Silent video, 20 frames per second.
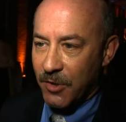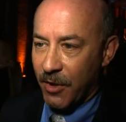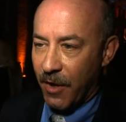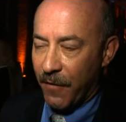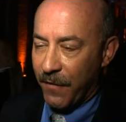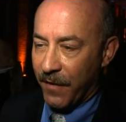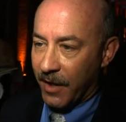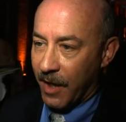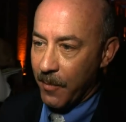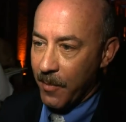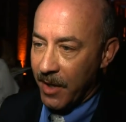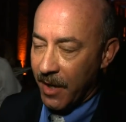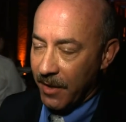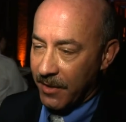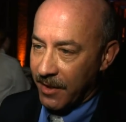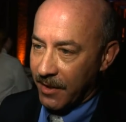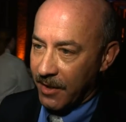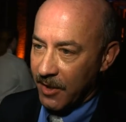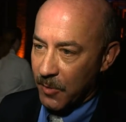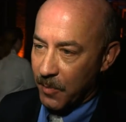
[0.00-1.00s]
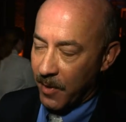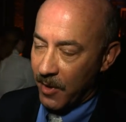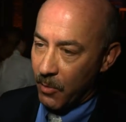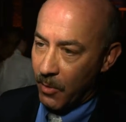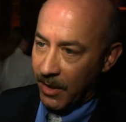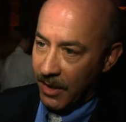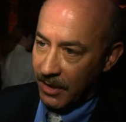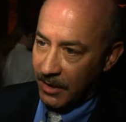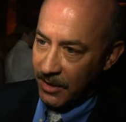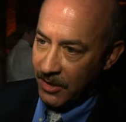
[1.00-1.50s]
terrific. I mean, I think it's been,
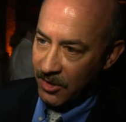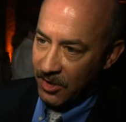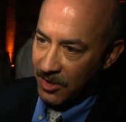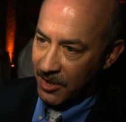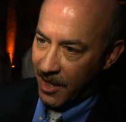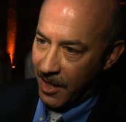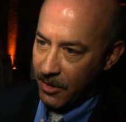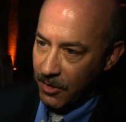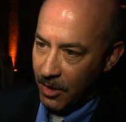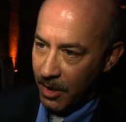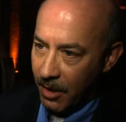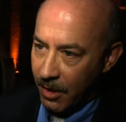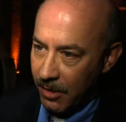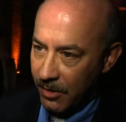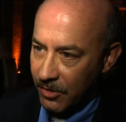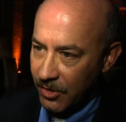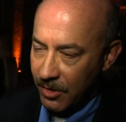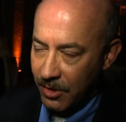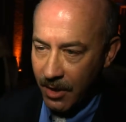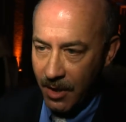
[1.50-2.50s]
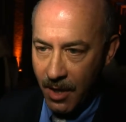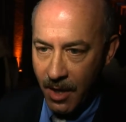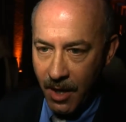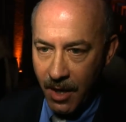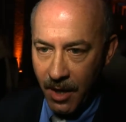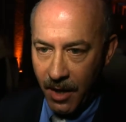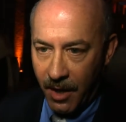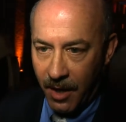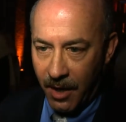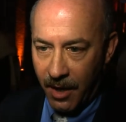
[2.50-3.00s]
what, at least 10 years?
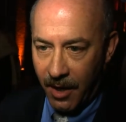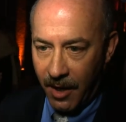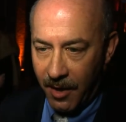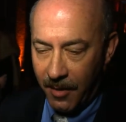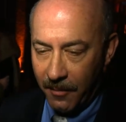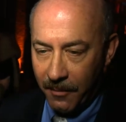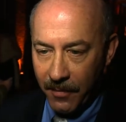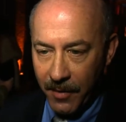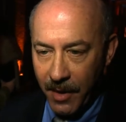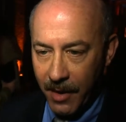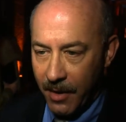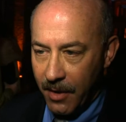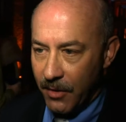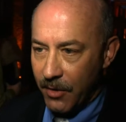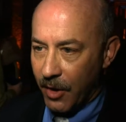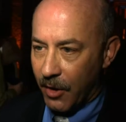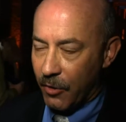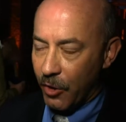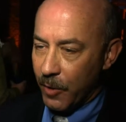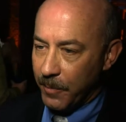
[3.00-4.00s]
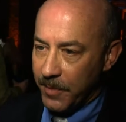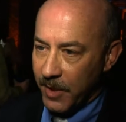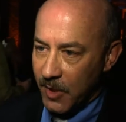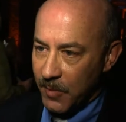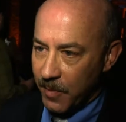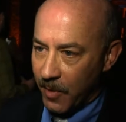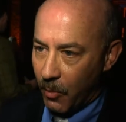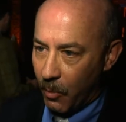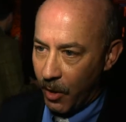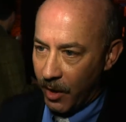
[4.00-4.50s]
Um, the group that's
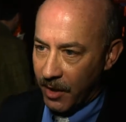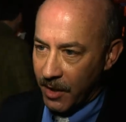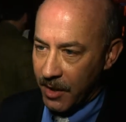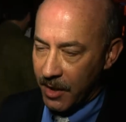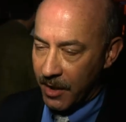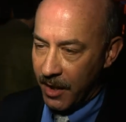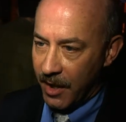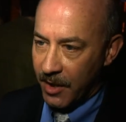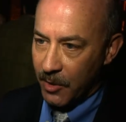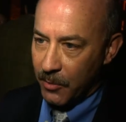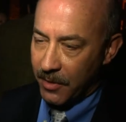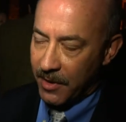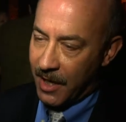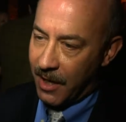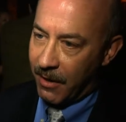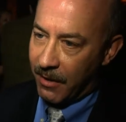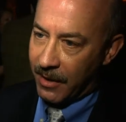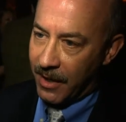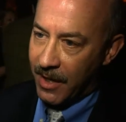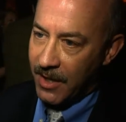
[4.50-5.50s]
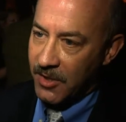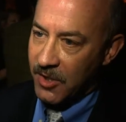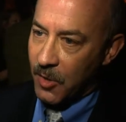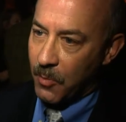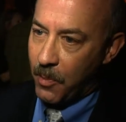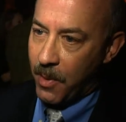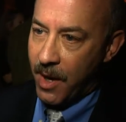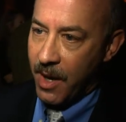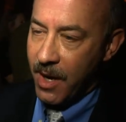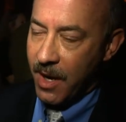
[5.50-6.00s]
been working together with
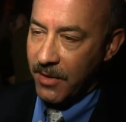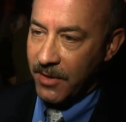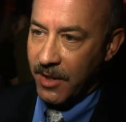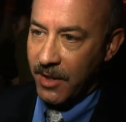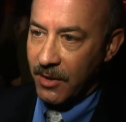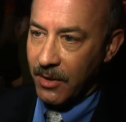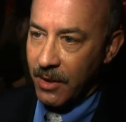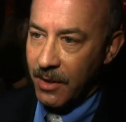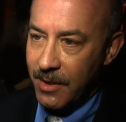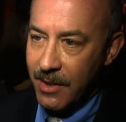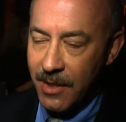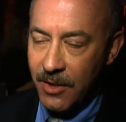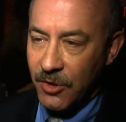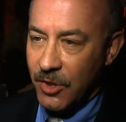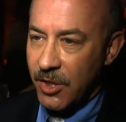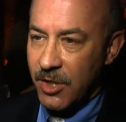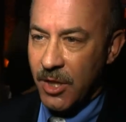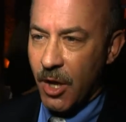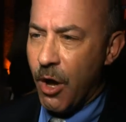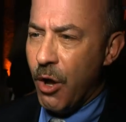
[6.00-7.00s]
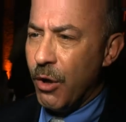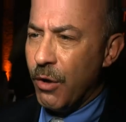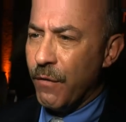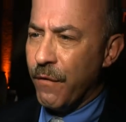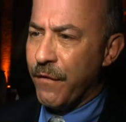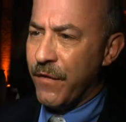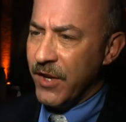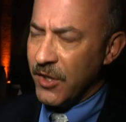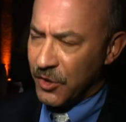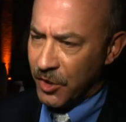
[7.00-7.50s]
Narragansett Bay, I think just the whole
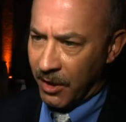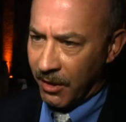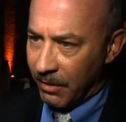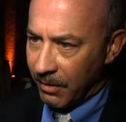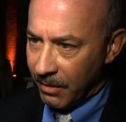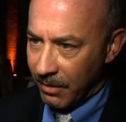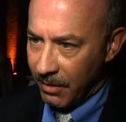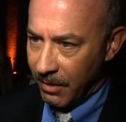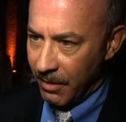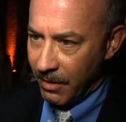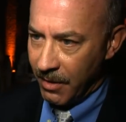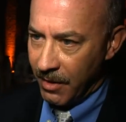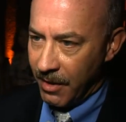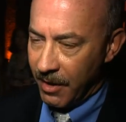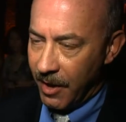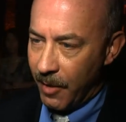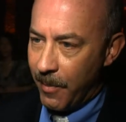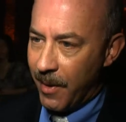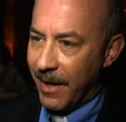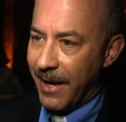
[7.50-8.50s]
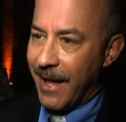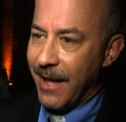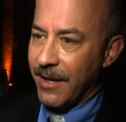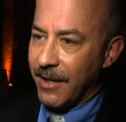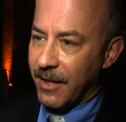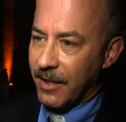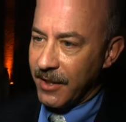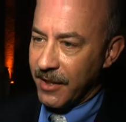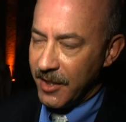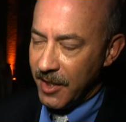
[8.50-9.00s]
vision about how to
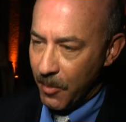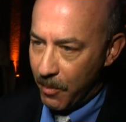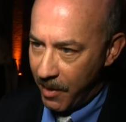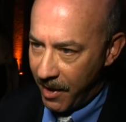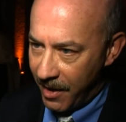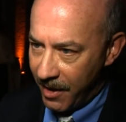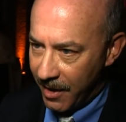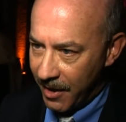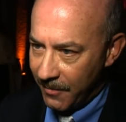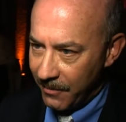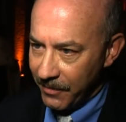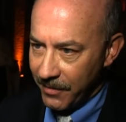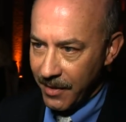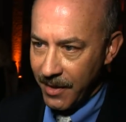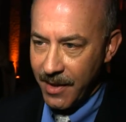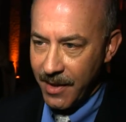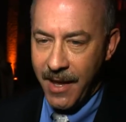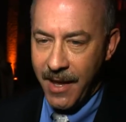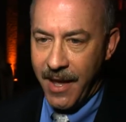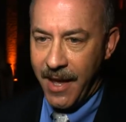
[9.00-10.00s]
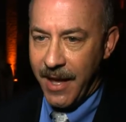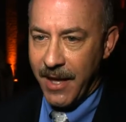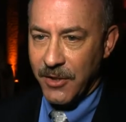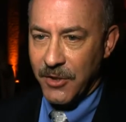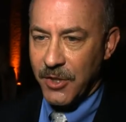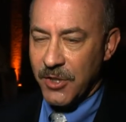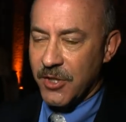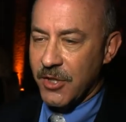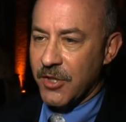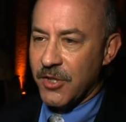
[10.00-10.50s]
clean the bay up and
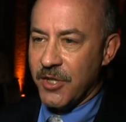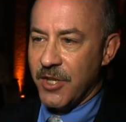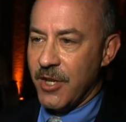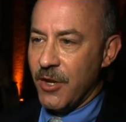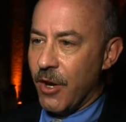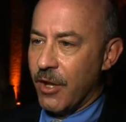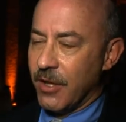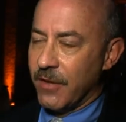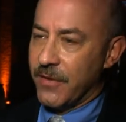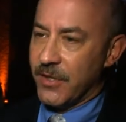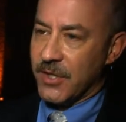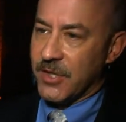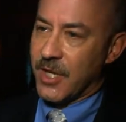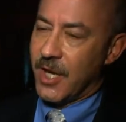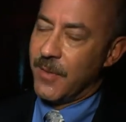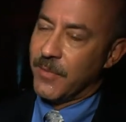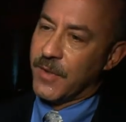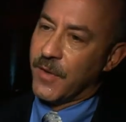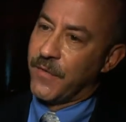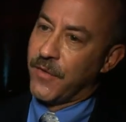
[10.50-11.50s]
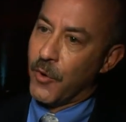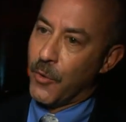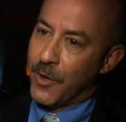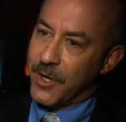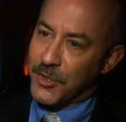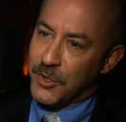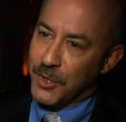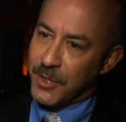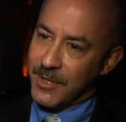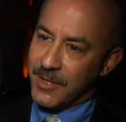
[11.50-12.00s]
just to see all of this come to
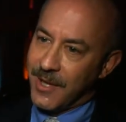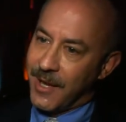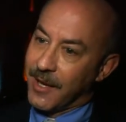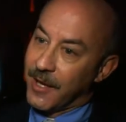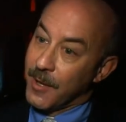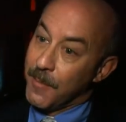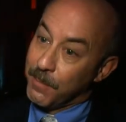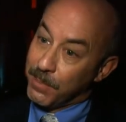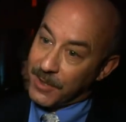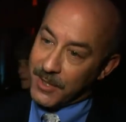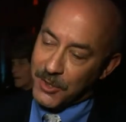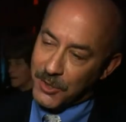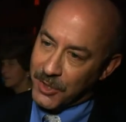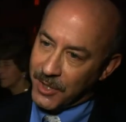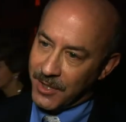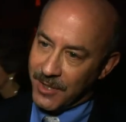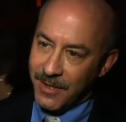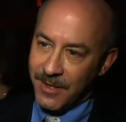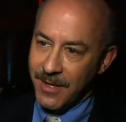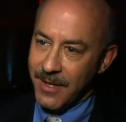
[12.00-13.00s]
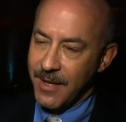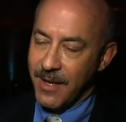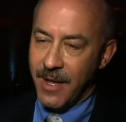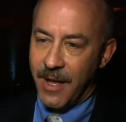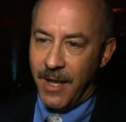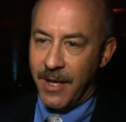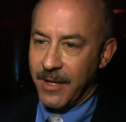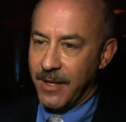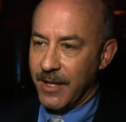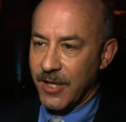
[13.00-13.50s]
fruition and completion,
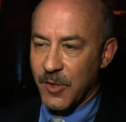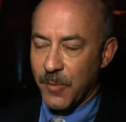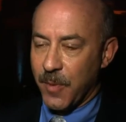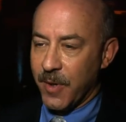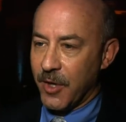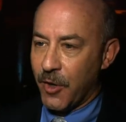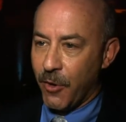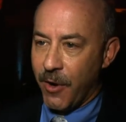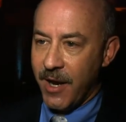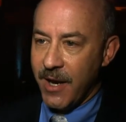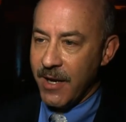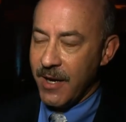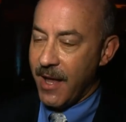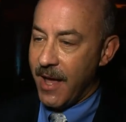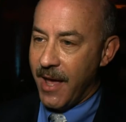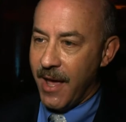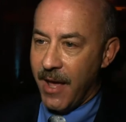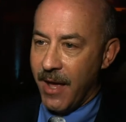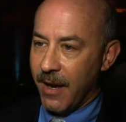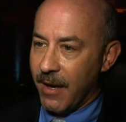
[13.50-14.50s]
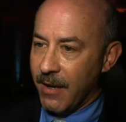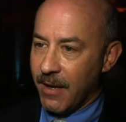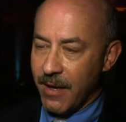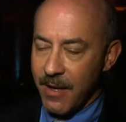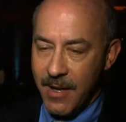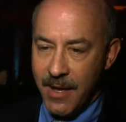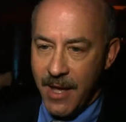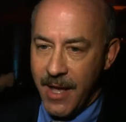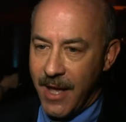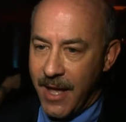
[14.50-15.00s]
uh, it's been great. And
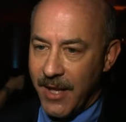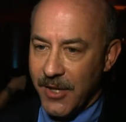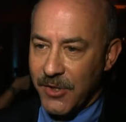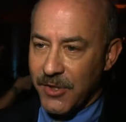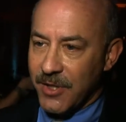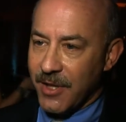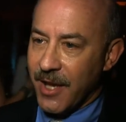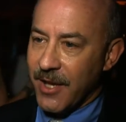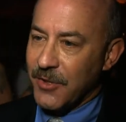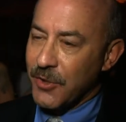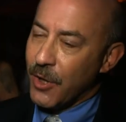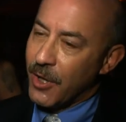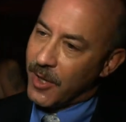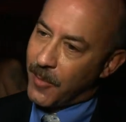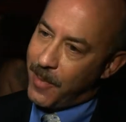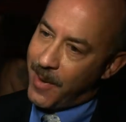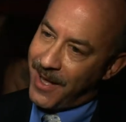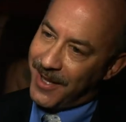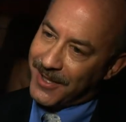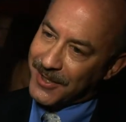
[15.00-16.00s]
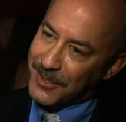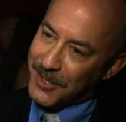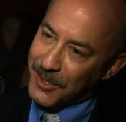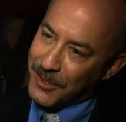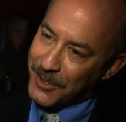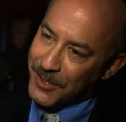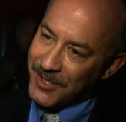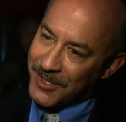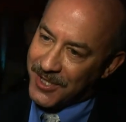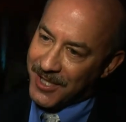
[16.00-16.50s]
as, as all the
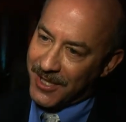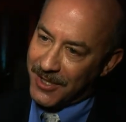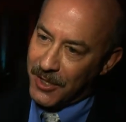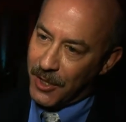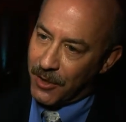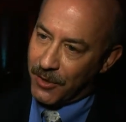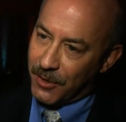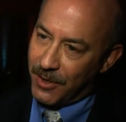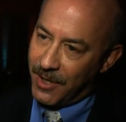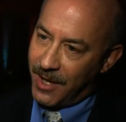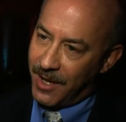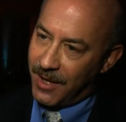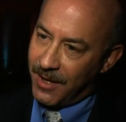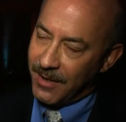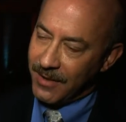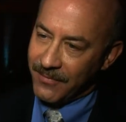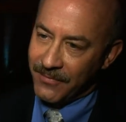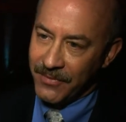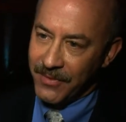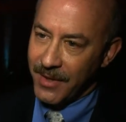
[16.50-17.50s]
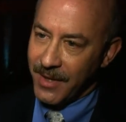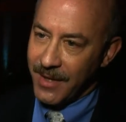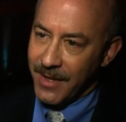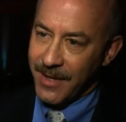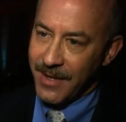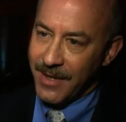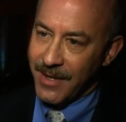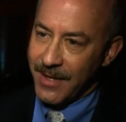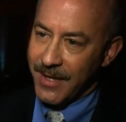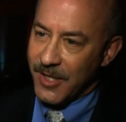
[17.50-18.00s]
politicians said the other day,
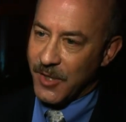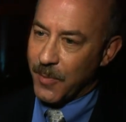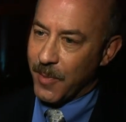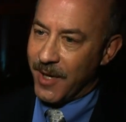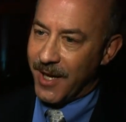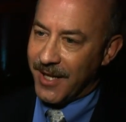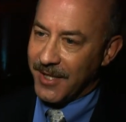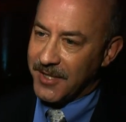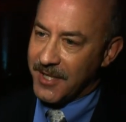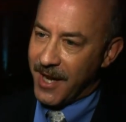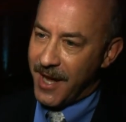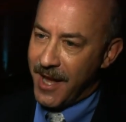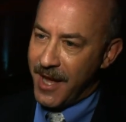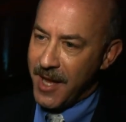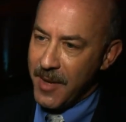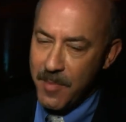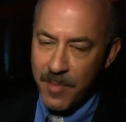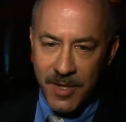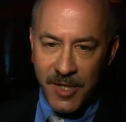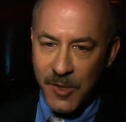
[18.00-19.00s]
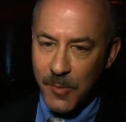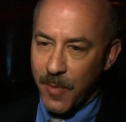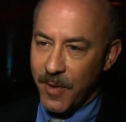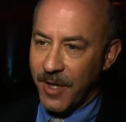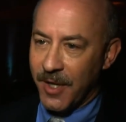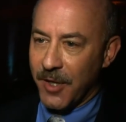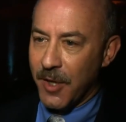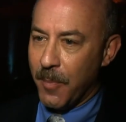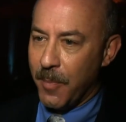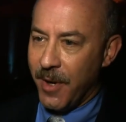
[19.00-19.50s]
it's been on time, it's been
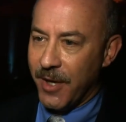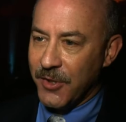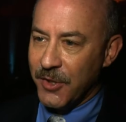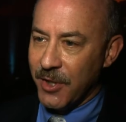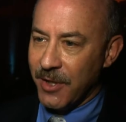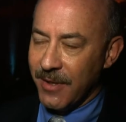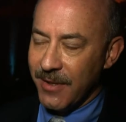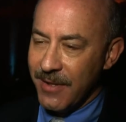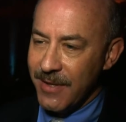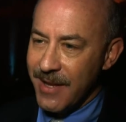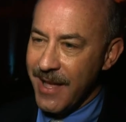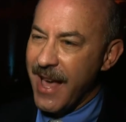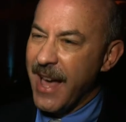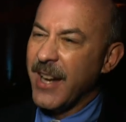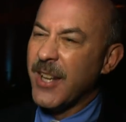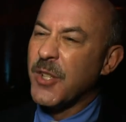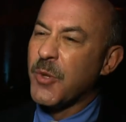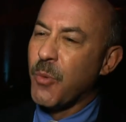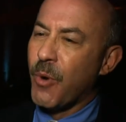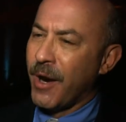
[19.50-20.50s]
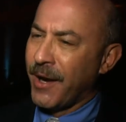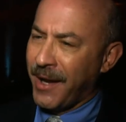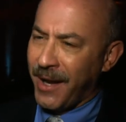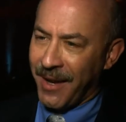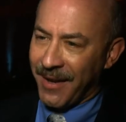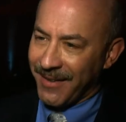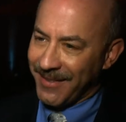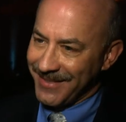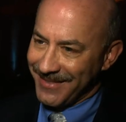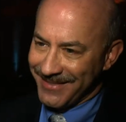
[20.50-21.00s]
under budget, and it's
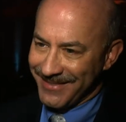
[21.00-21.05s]
working.